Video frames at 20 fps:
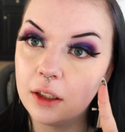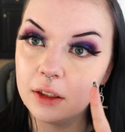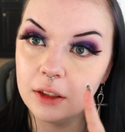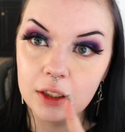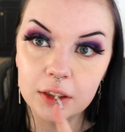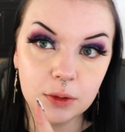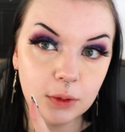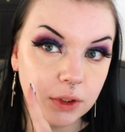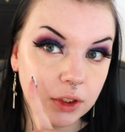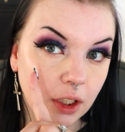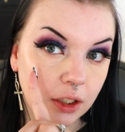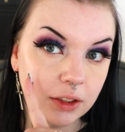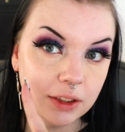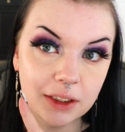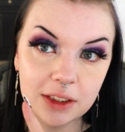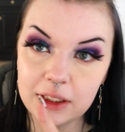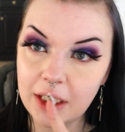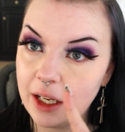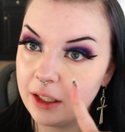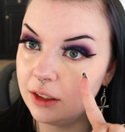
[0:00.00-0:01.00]
This one's
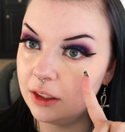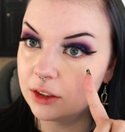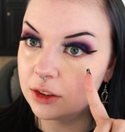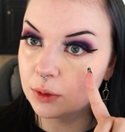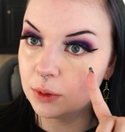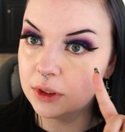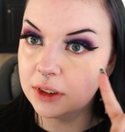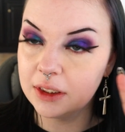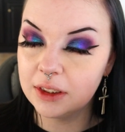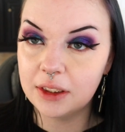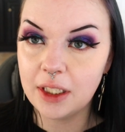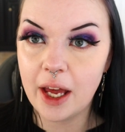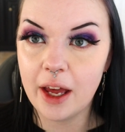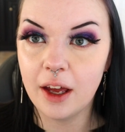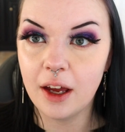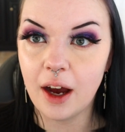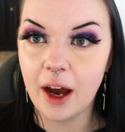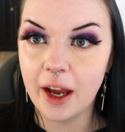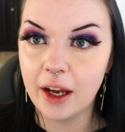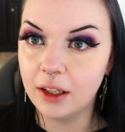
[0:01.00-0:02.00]
unset, this one's
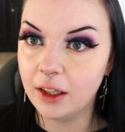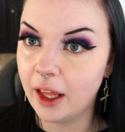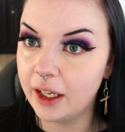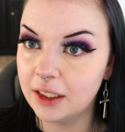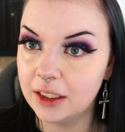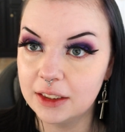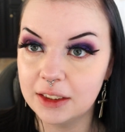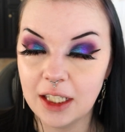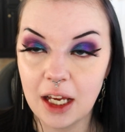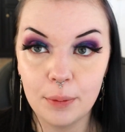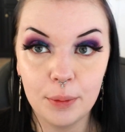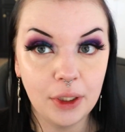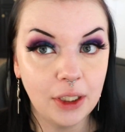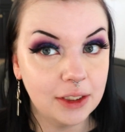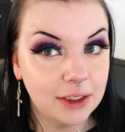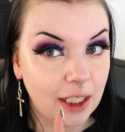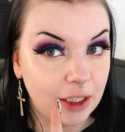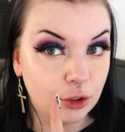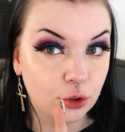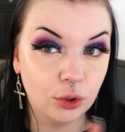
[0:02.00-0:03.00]
set. I like to set
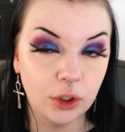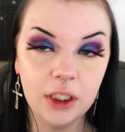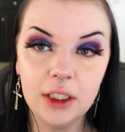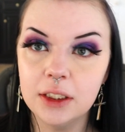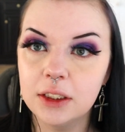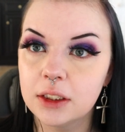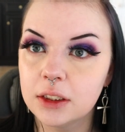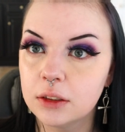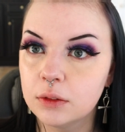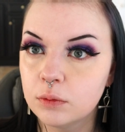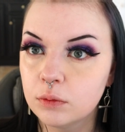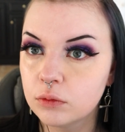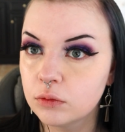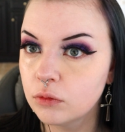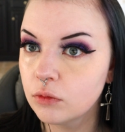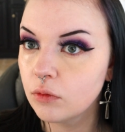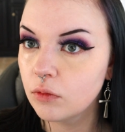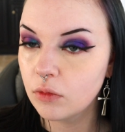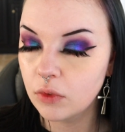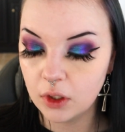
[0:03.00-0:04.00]
because I crease.
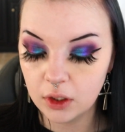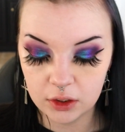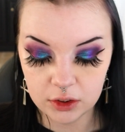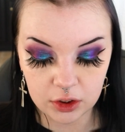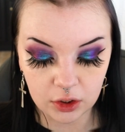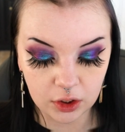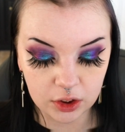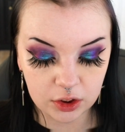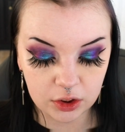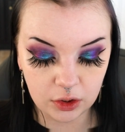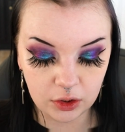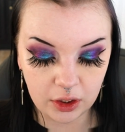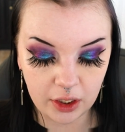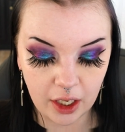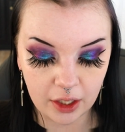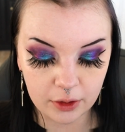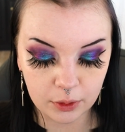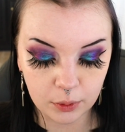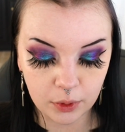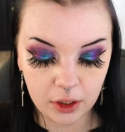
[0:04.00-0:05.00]
So let's do the
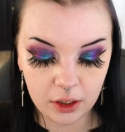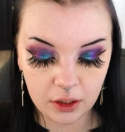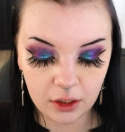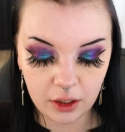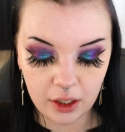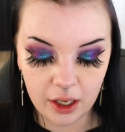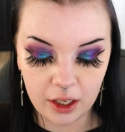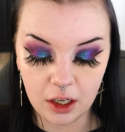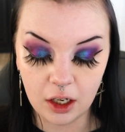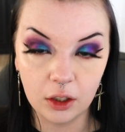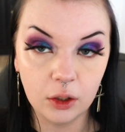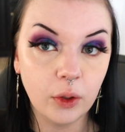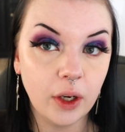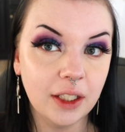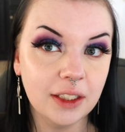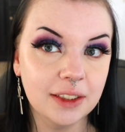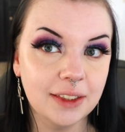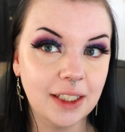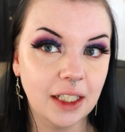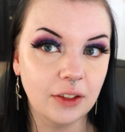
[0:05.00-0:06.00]
other one and I'll go
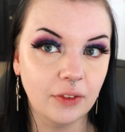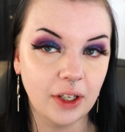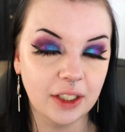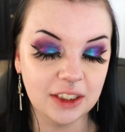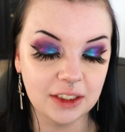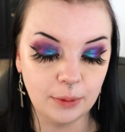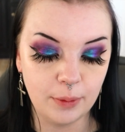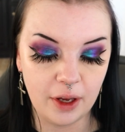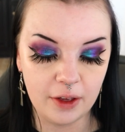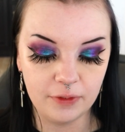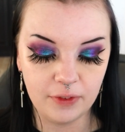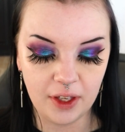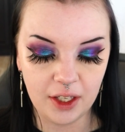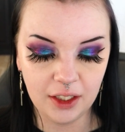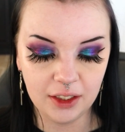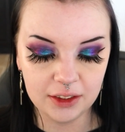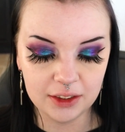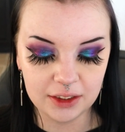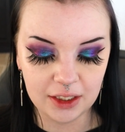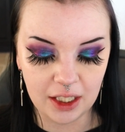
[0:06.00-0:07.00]
ahead and set the rest of my
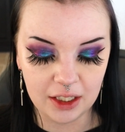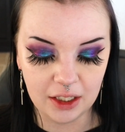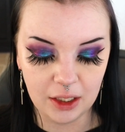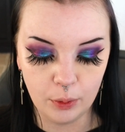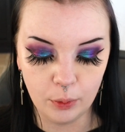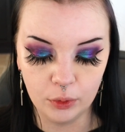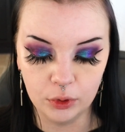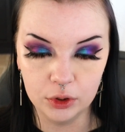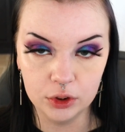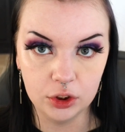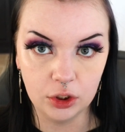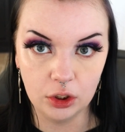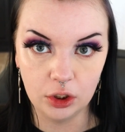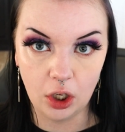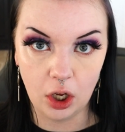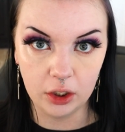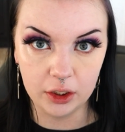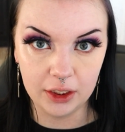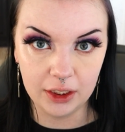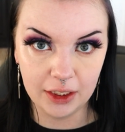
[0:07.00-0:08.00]
face and then we'll start
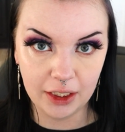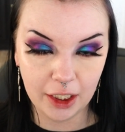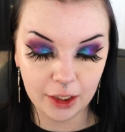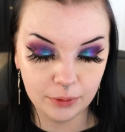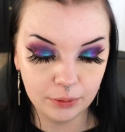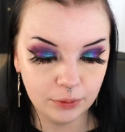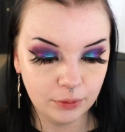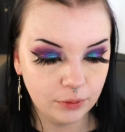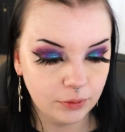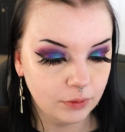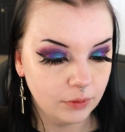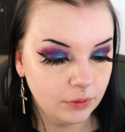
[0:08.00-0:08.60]
talking again.